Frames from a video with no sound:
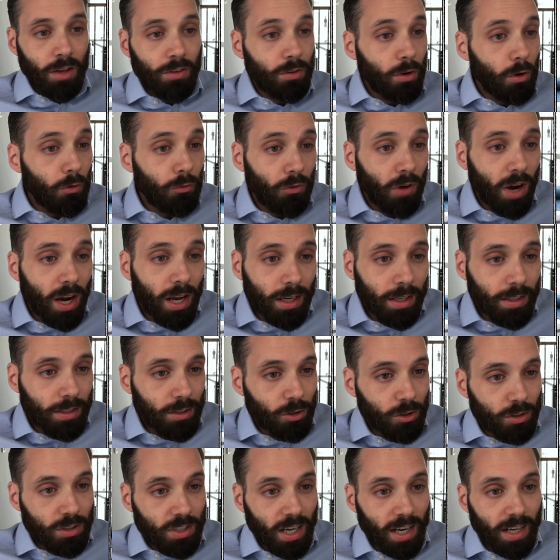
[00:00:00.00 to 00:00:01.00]
So filing
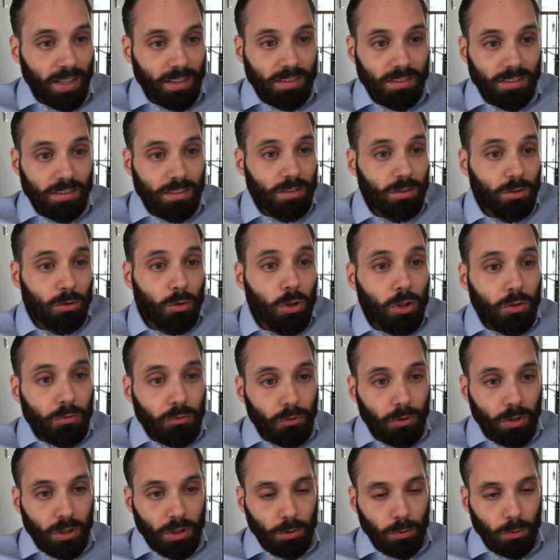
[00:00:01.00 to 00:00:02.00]
your taxes is good
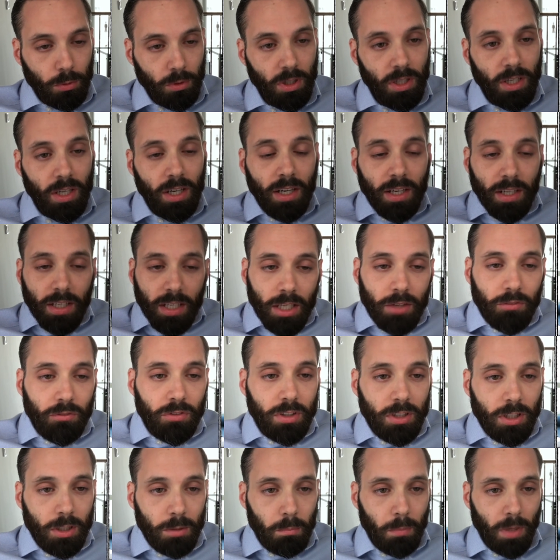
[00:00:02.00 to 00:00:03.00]
for you,
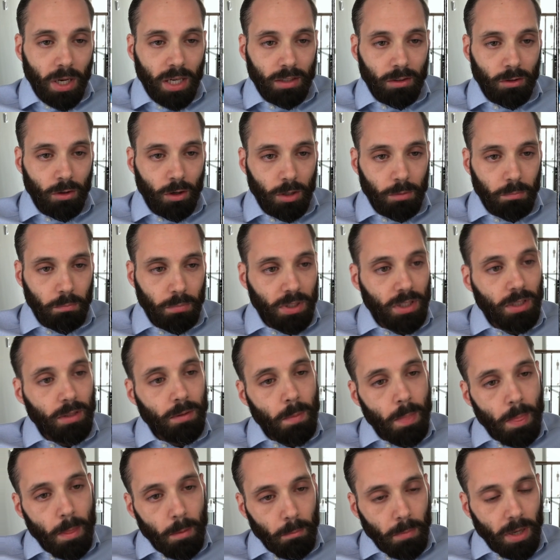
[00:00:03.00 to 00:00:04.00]
even it might not be
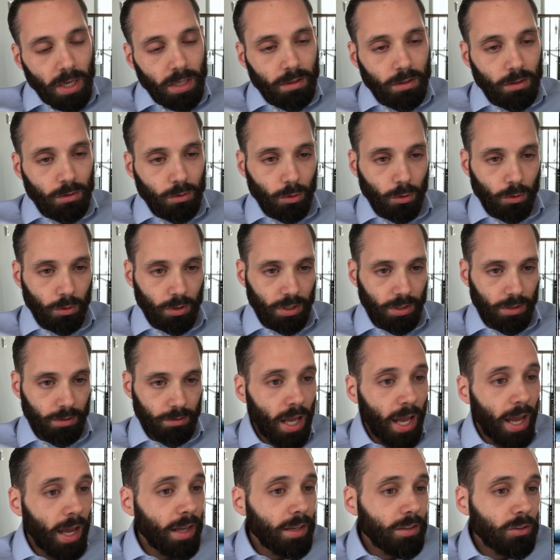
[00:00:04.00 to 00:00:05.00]
mandatory.
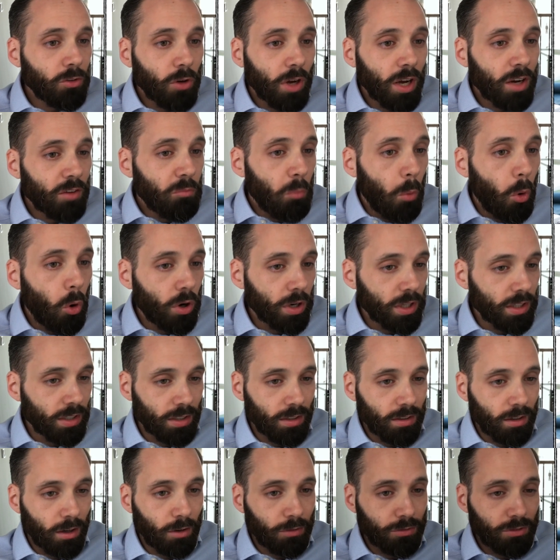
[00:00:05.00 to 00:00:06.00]
And you have more than
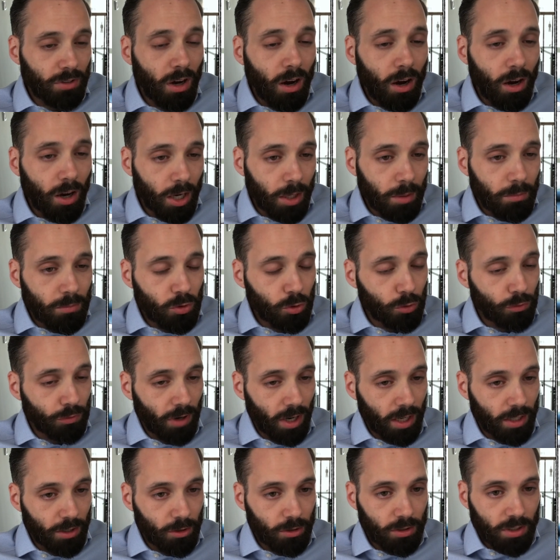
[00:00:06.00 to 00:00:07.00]
enough time to
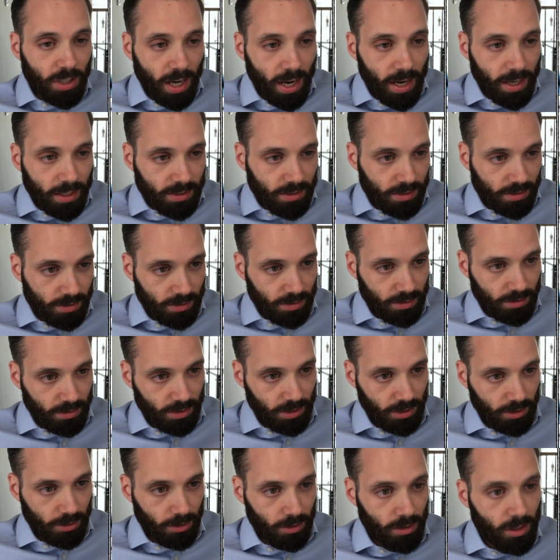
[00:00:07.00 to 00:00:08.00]
file your taxes
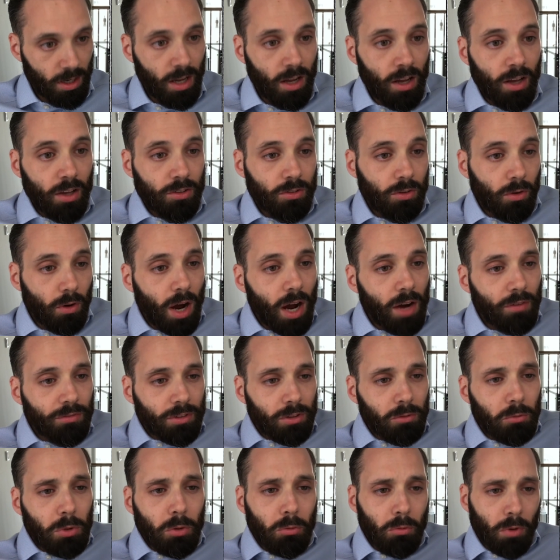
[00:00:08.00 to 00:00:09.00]
this year. So
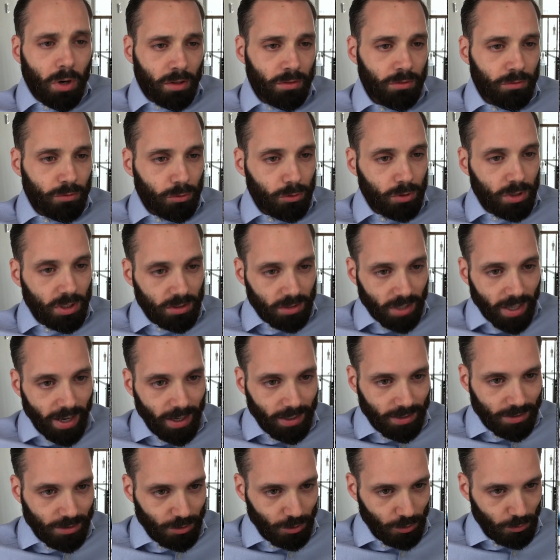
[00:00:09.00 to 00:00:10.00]
after we run through the
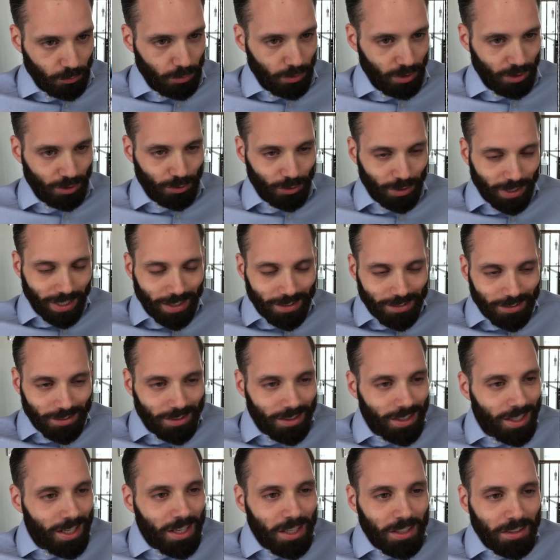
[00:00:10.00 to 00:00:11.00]
tax software together,
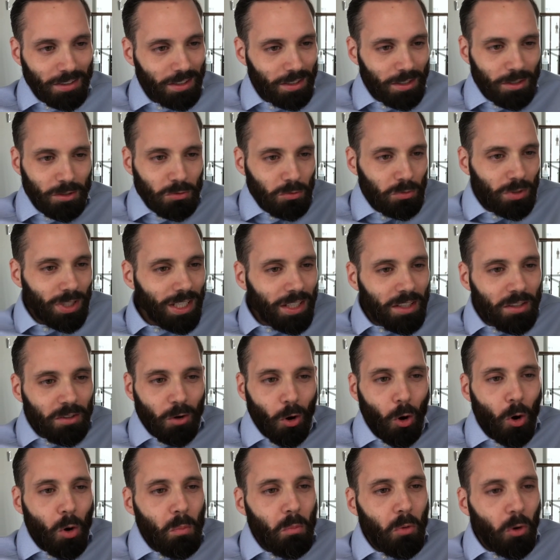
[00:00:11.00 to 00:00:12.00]
there's really
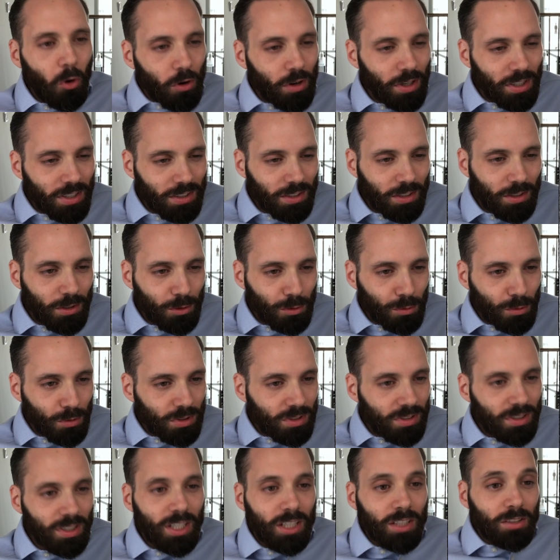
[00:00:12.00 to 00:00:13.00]
no more
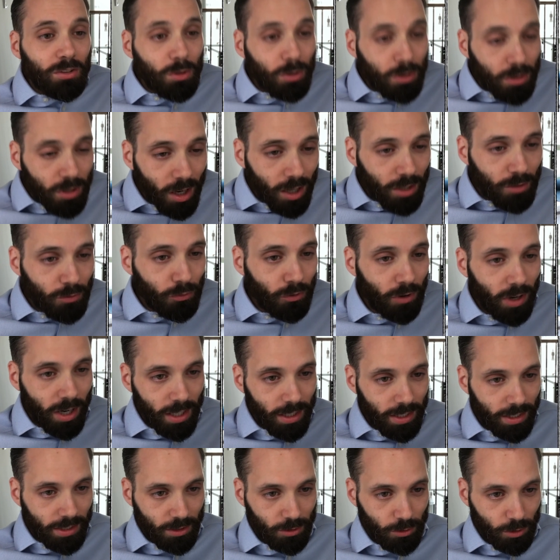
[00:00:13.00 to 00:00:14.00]
excuse to not
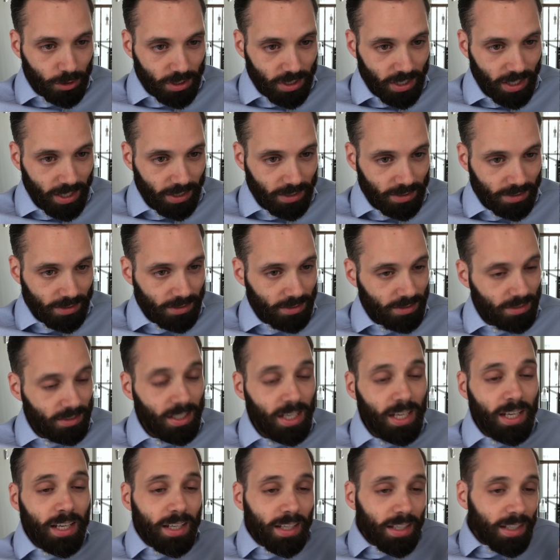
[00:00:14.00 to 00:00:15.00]
filing your taxes.
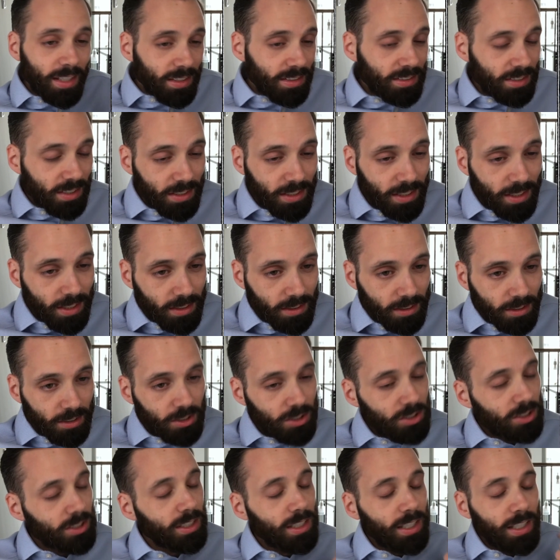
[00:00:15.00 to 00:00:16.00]
It's in
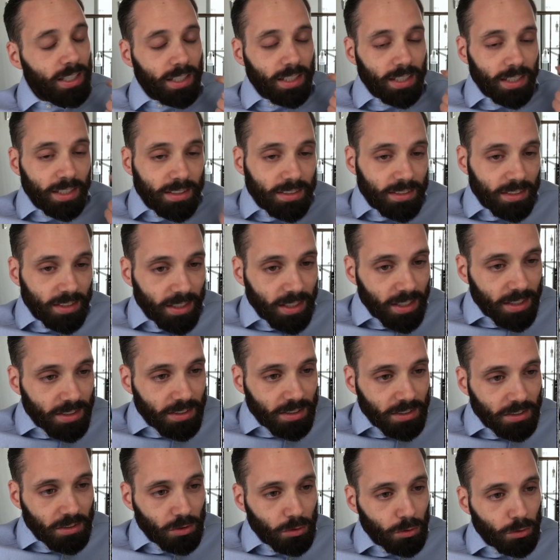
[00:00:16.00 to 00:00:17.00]
English, it's
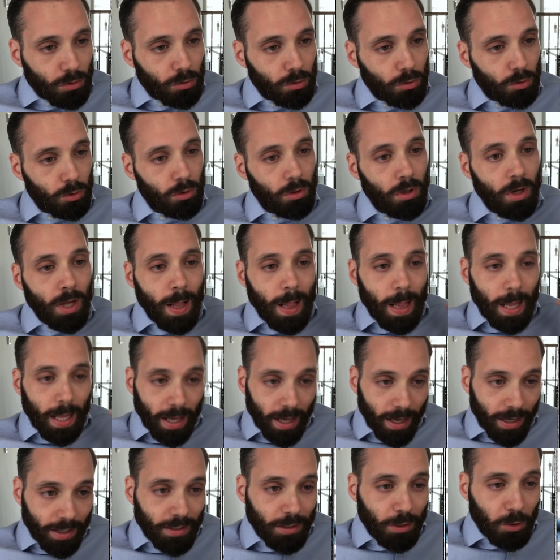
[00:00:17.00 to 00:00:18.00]
easy to do,
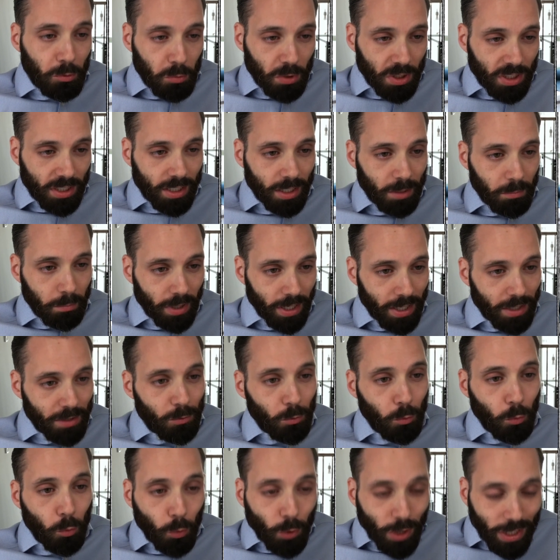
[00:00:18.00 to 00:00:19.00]
and you will get paid
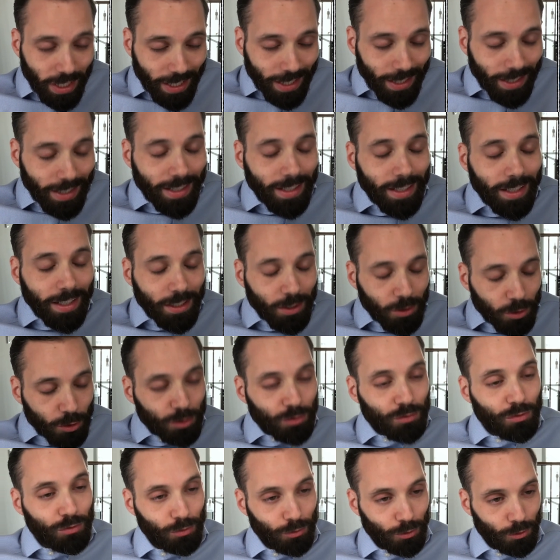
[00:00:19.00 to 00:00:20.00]
really
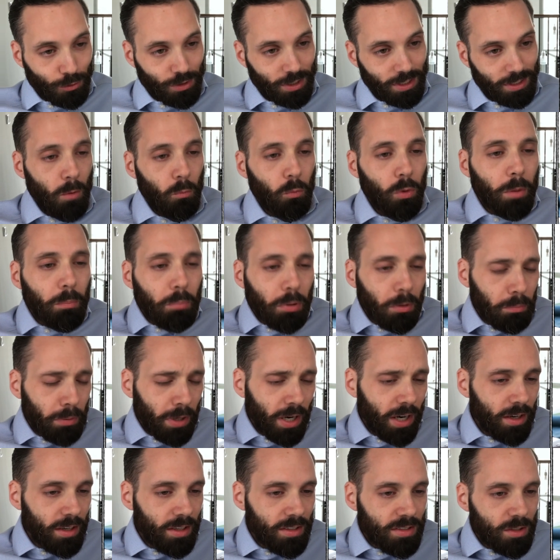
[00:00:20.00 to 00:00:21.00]
good for it. We
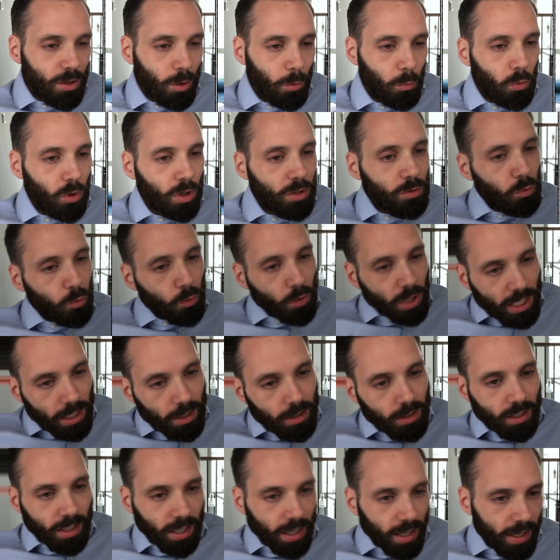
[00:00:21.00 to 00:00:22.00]
prepared a somewhat
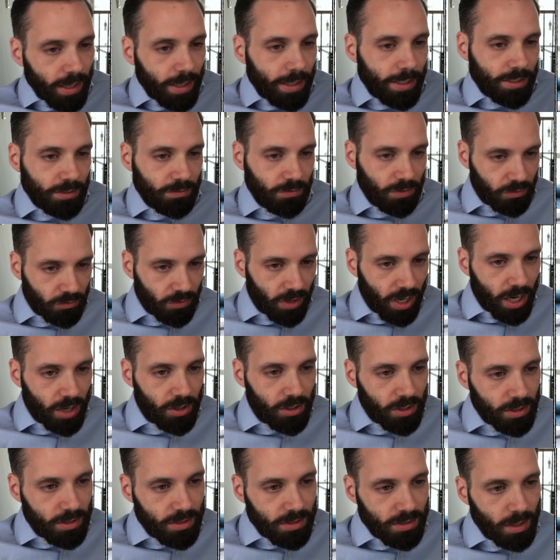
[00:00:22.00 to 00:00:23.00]
real case with
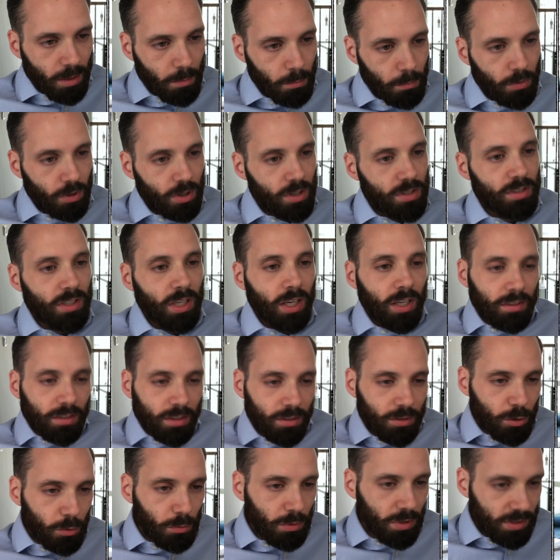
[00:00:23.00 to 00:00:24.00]
various numbers
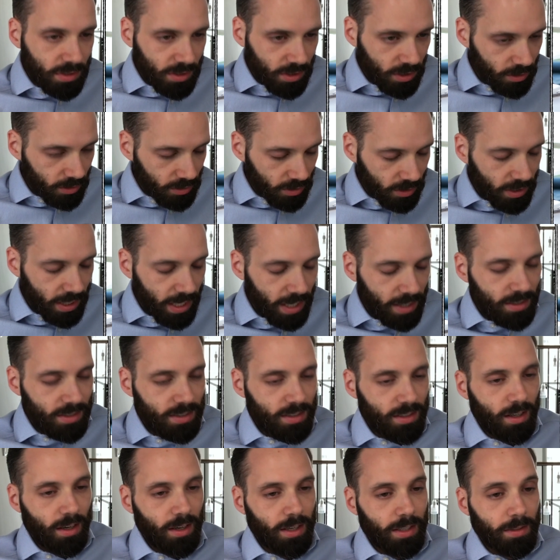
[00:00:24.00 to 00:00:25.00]
that you will see on the next
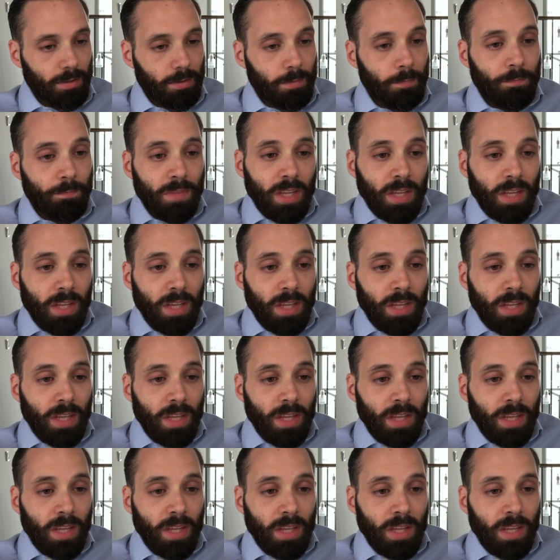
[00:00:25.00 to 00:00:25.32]
slide.